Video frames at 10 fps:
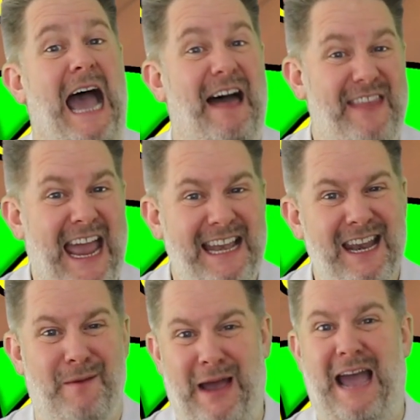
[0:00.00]
and they ended
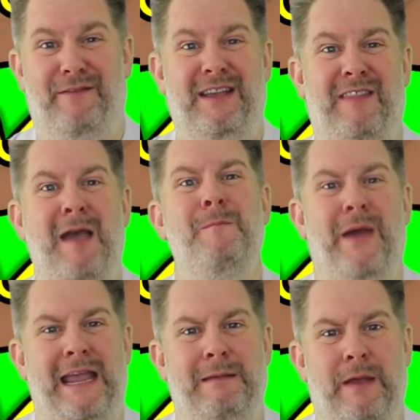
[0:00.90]
up having their
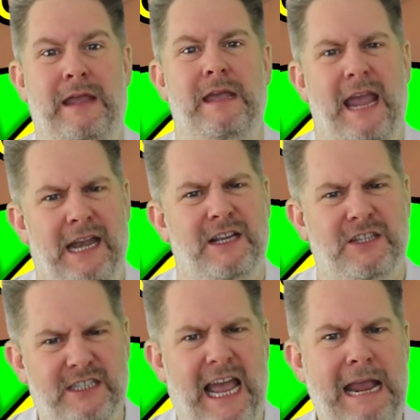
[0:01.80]
baby in a
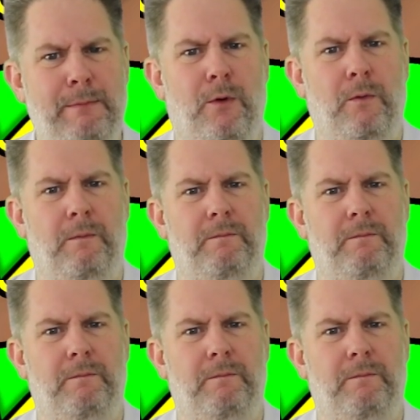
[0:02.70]
stable.